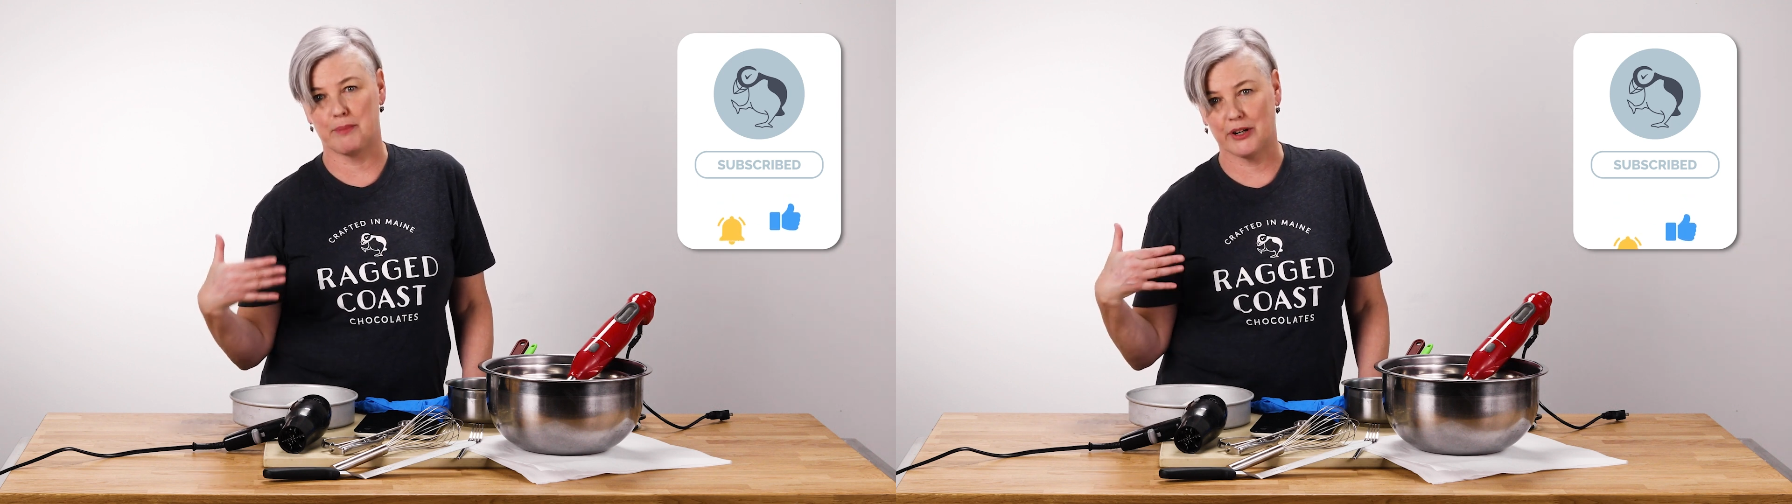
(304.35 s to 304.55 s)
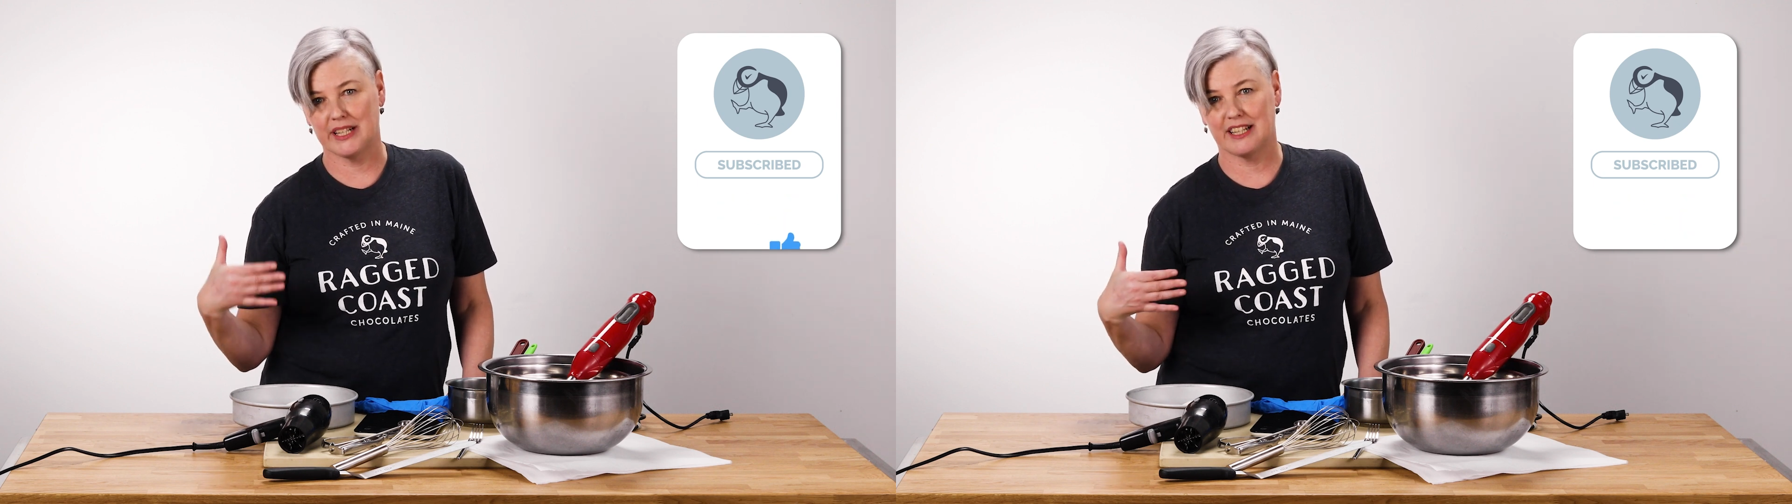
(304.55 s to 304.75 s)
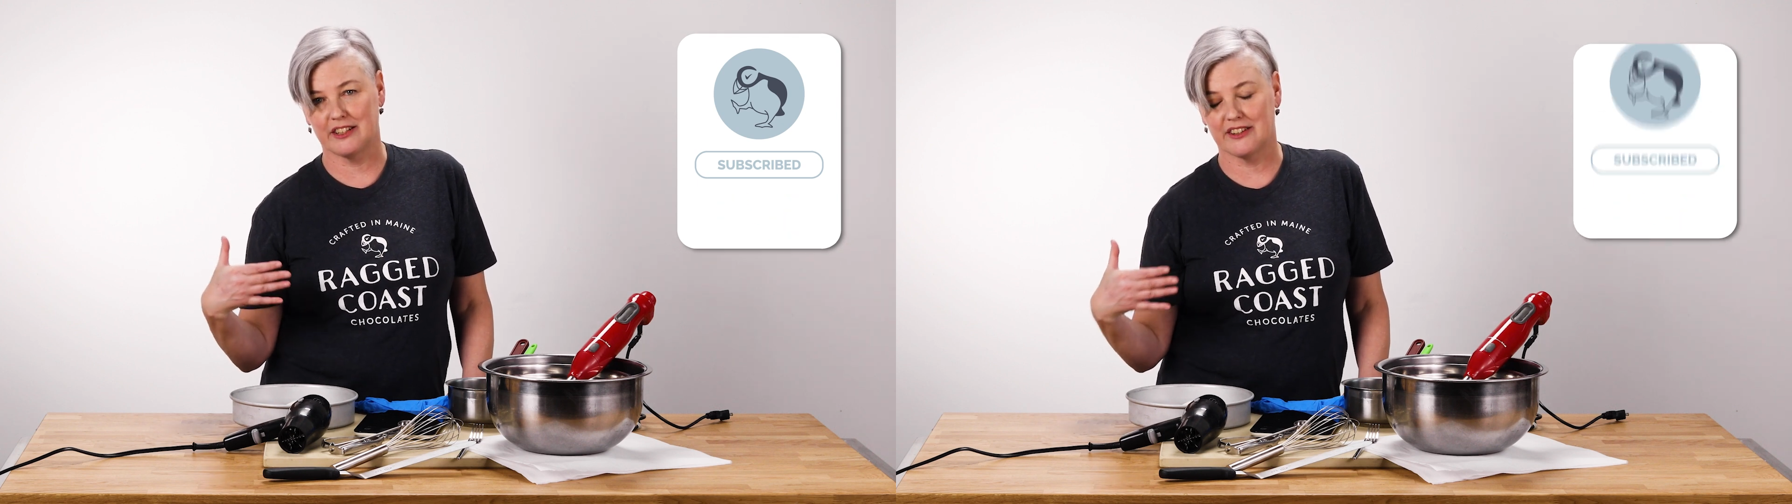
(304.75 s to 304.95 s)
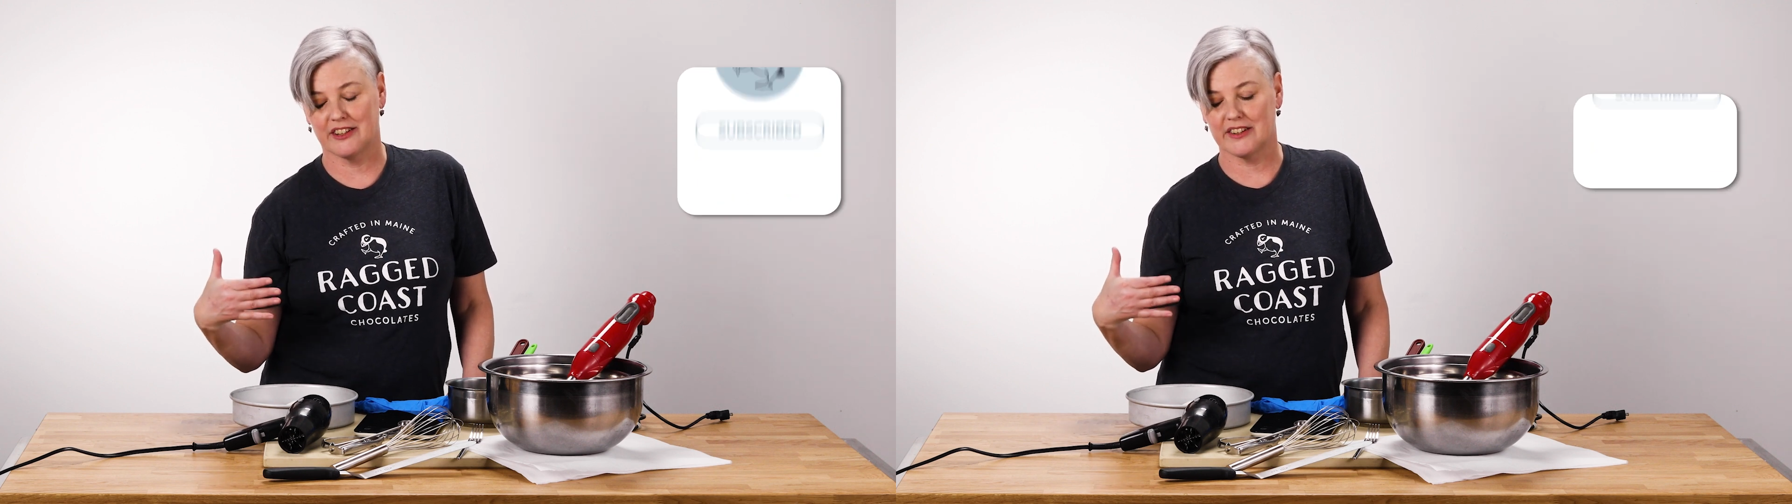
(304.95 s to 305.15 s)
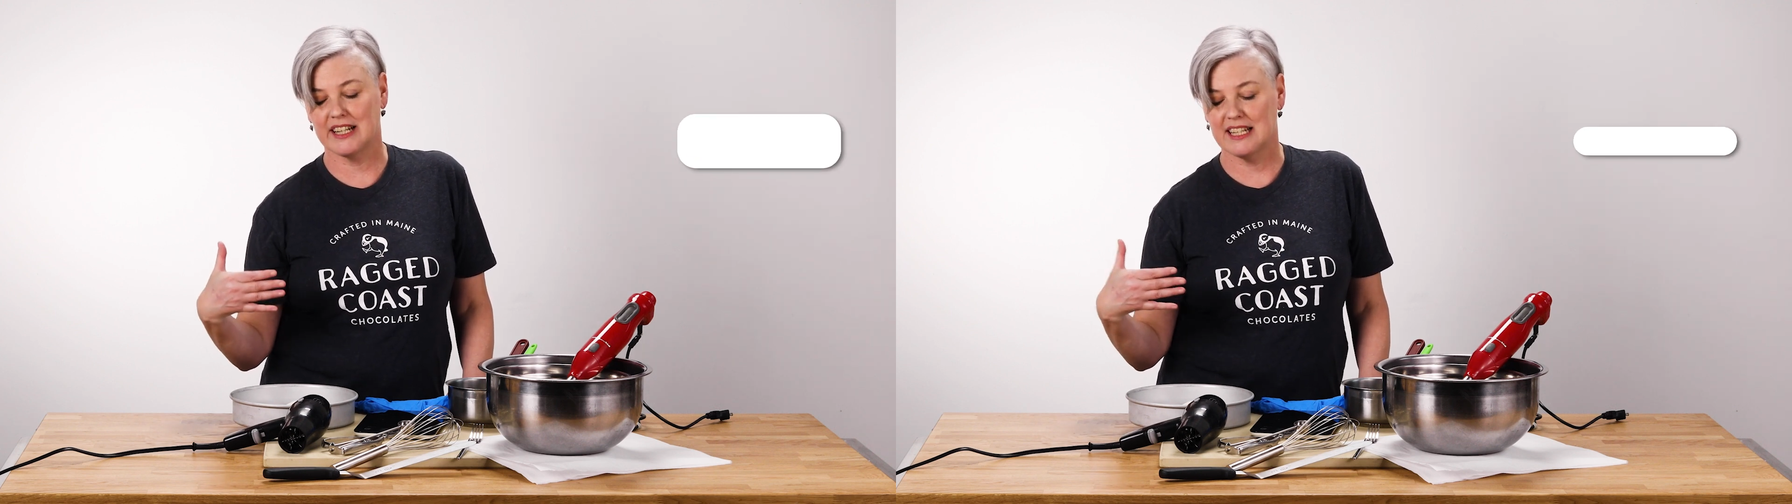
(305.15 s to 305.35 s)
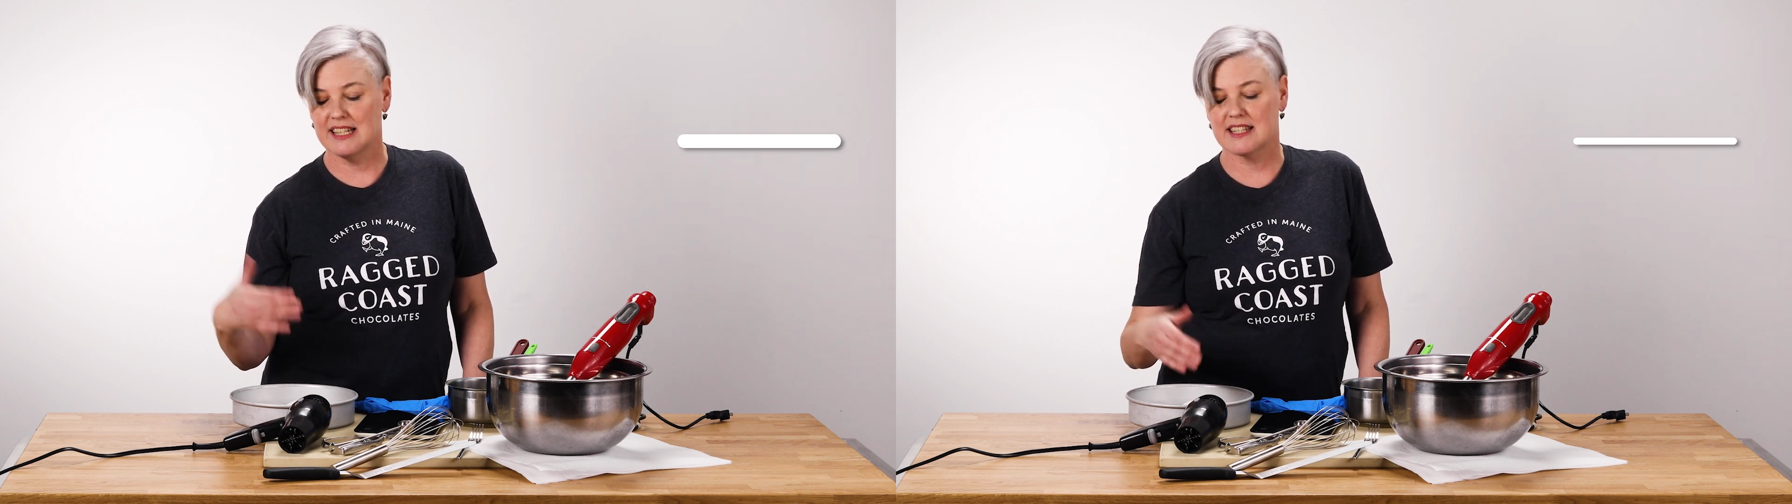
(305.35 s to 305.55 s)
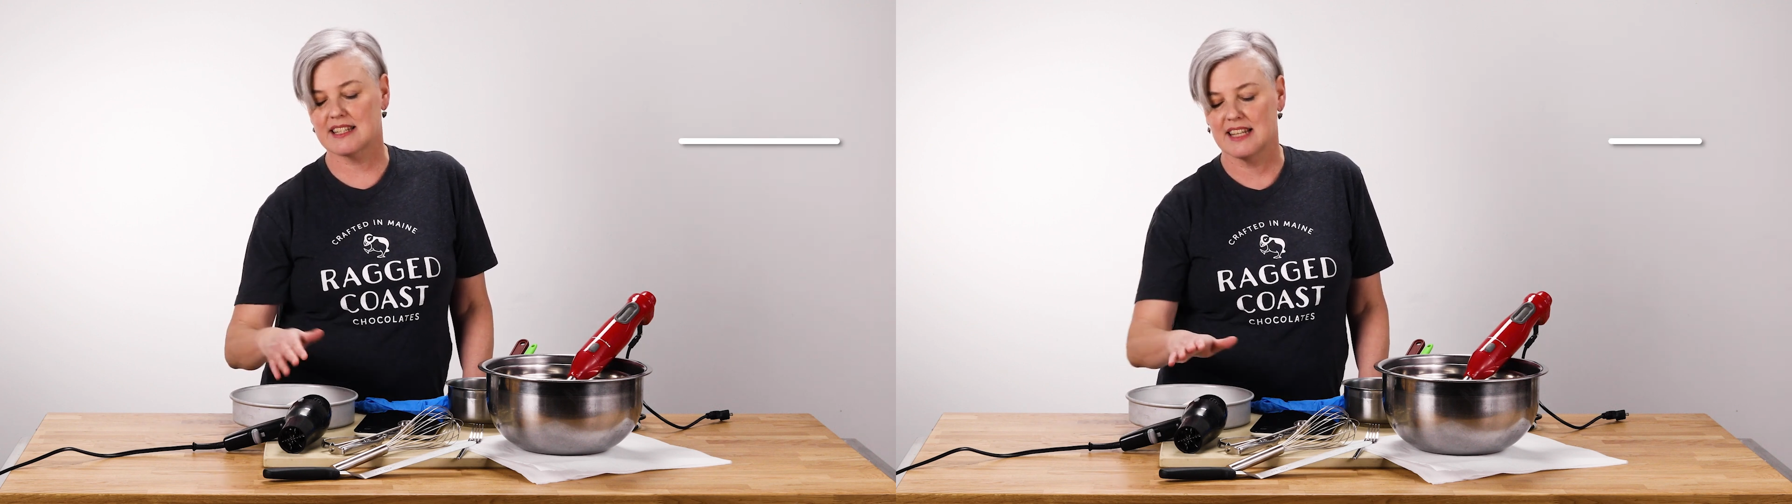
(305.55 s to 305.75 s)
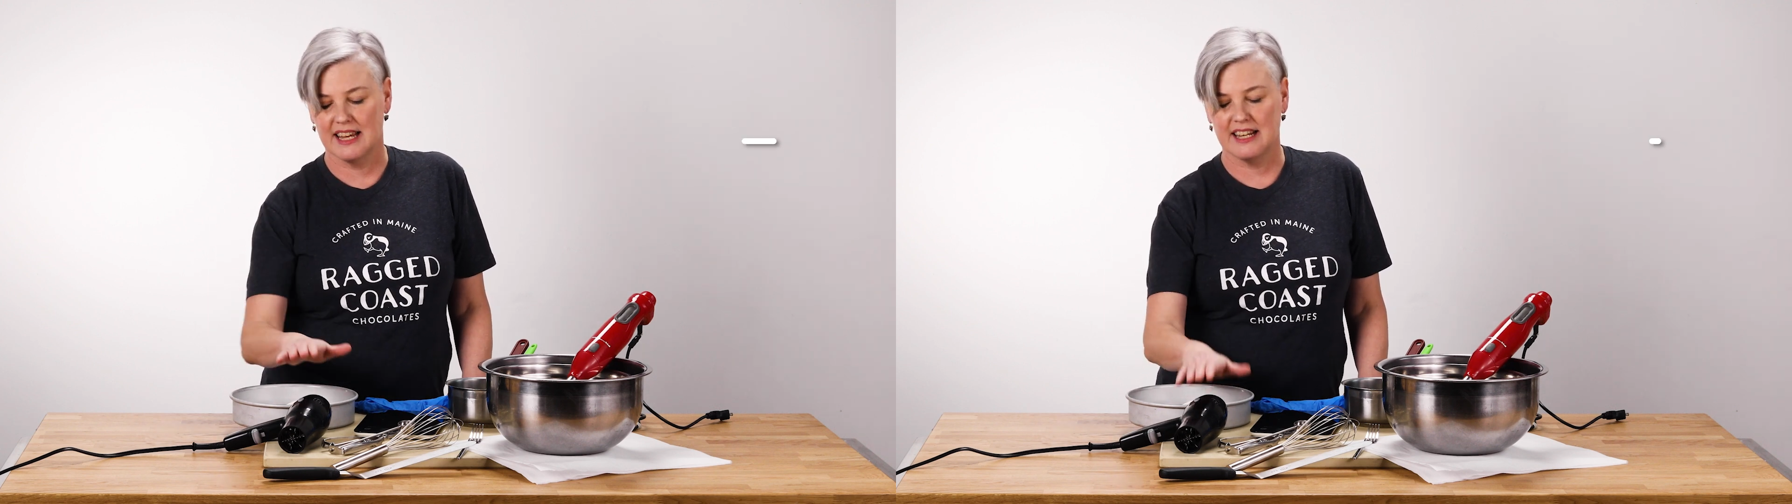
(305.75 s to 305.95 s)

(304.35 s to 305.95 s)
burning your ingredients.